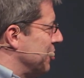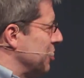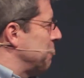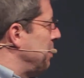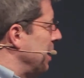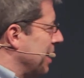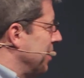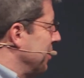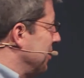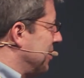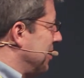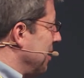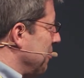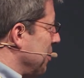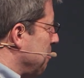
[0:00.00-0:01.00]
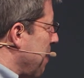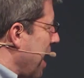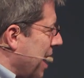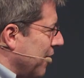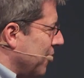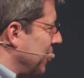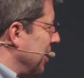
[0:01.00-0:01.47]
just because of the
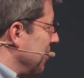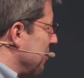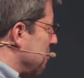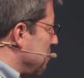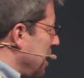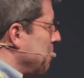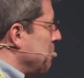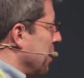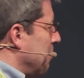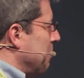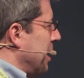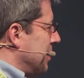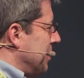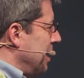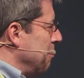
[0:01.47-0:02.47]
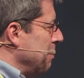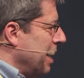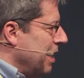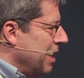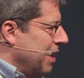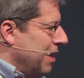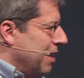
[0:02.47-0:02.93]
passion of the people on my team
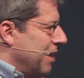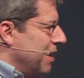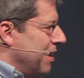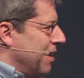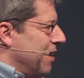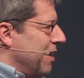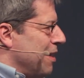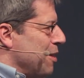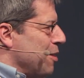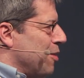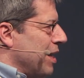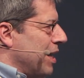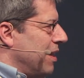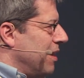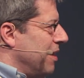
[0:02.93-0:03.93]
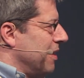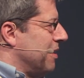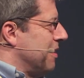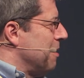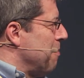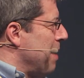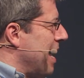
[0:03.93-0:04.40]
than the
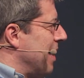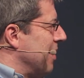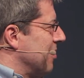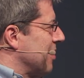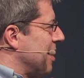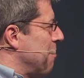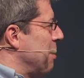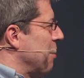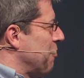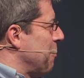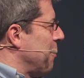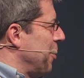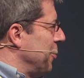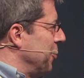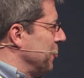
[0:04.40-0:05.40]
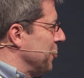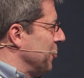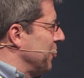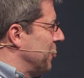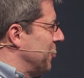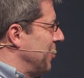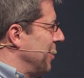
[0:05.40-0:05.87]
demands coming from our
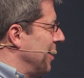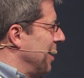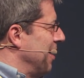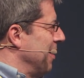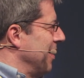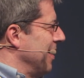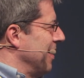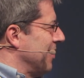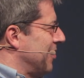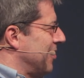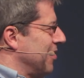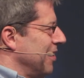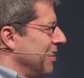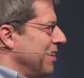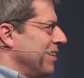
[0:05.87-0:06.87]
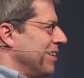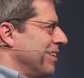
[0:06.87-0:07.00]
users. It's